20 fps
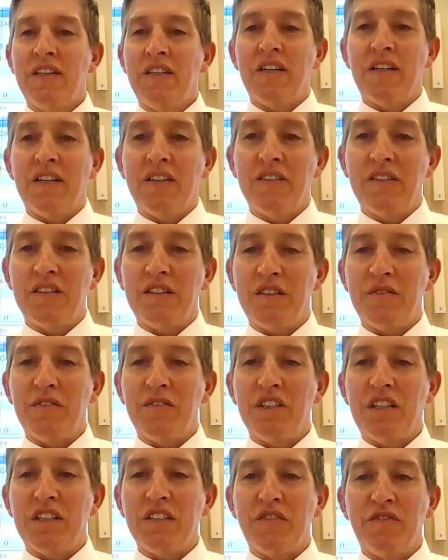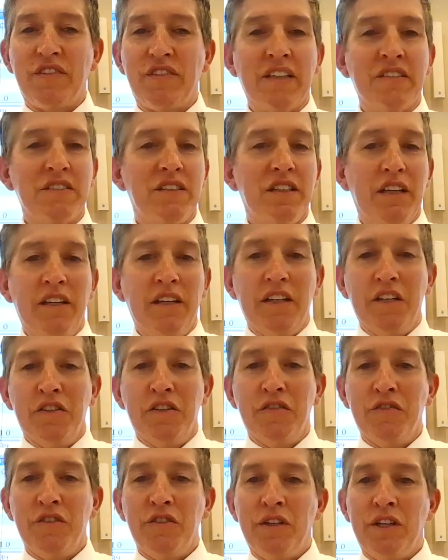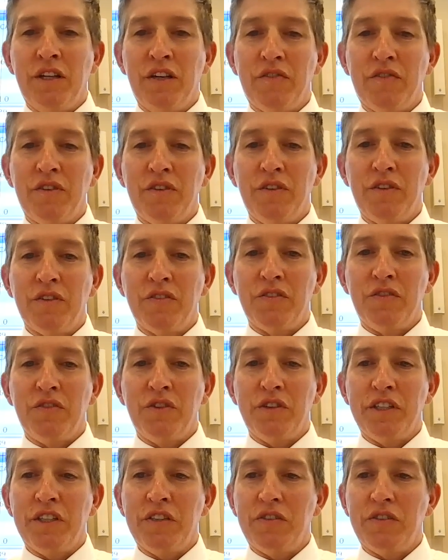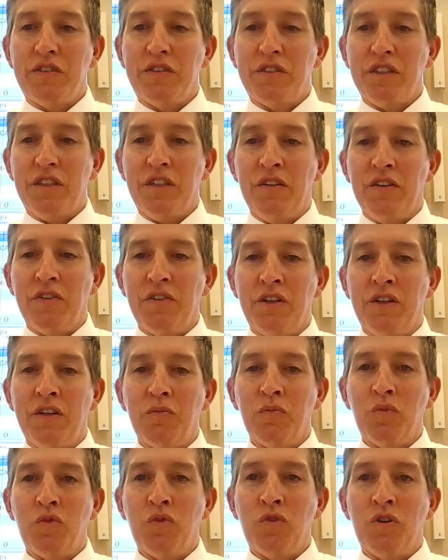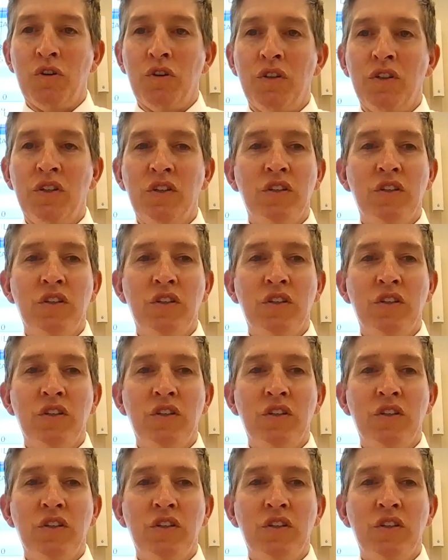And she has a fascinating interview there for those of you who are interested in learning more